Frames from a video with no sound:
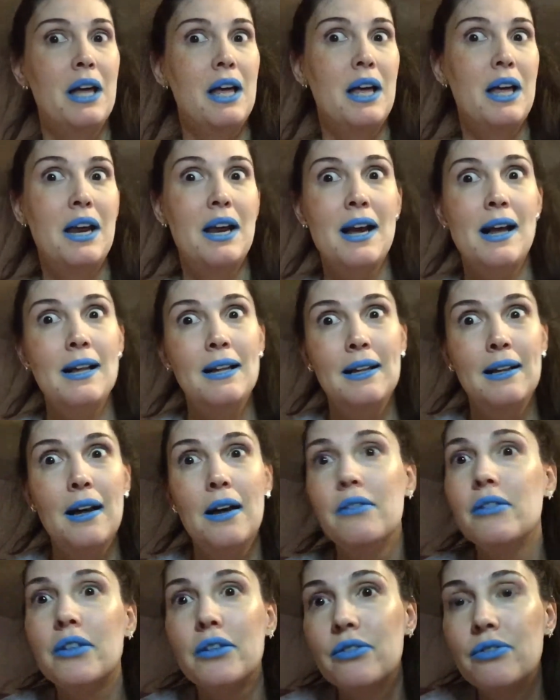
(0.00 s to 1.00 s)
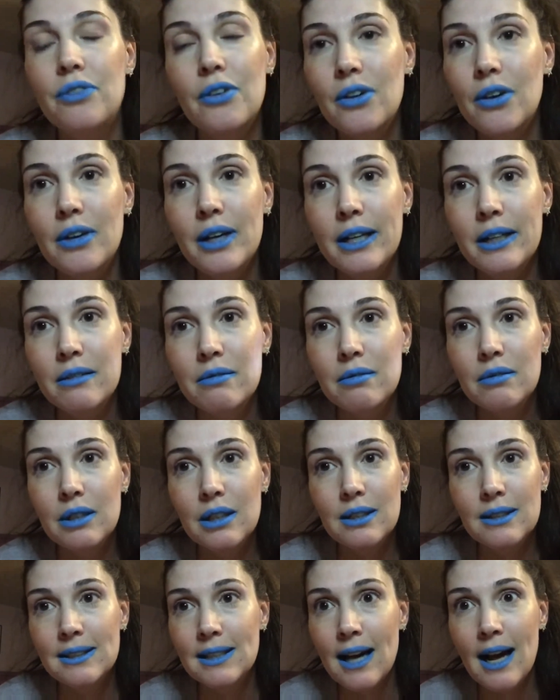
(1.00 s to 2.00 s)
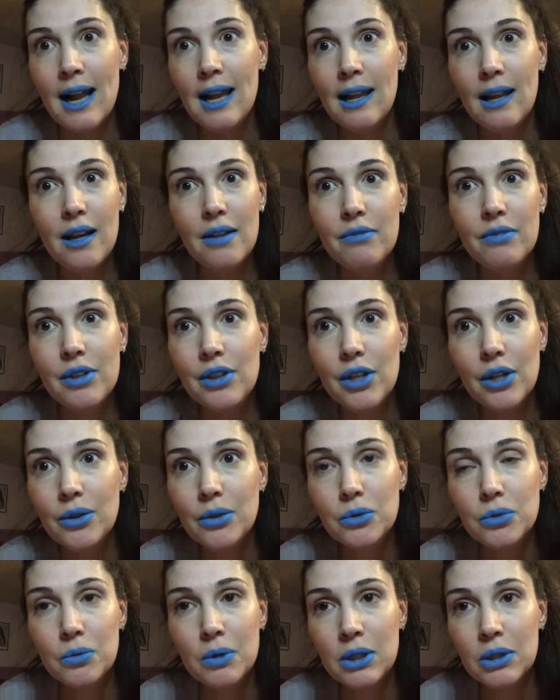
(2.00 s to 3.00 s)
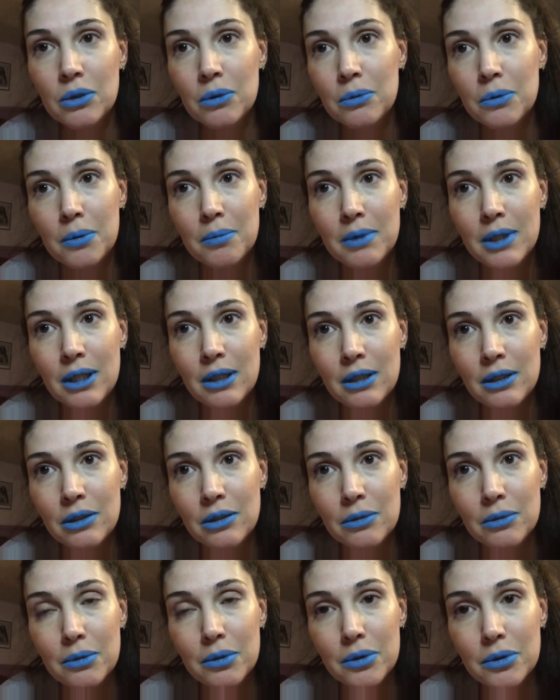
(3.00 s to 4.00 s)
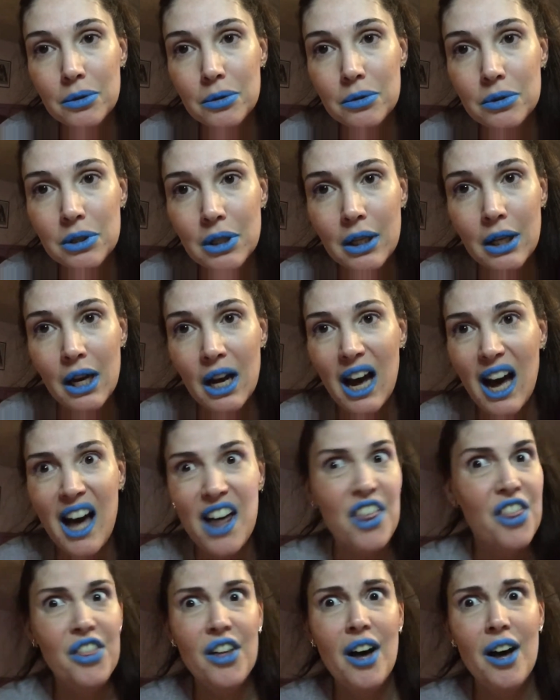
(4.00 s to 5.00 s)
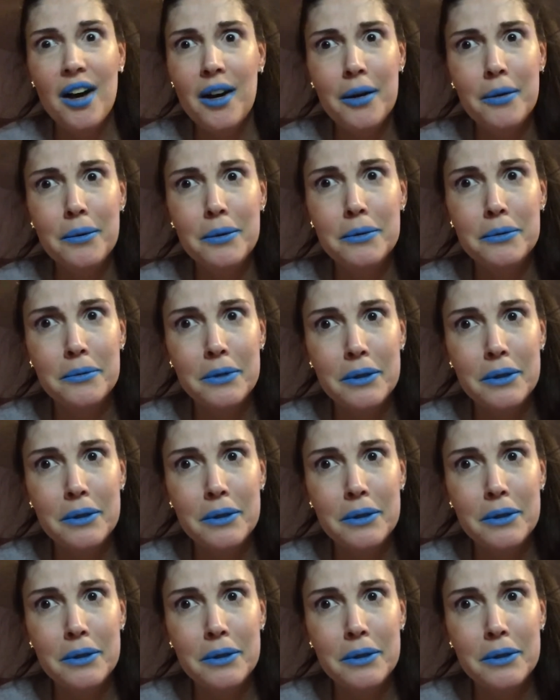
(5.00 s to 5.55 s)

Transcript: And I love her for it. Because I loved those Wonder Woman underoos. I thought I was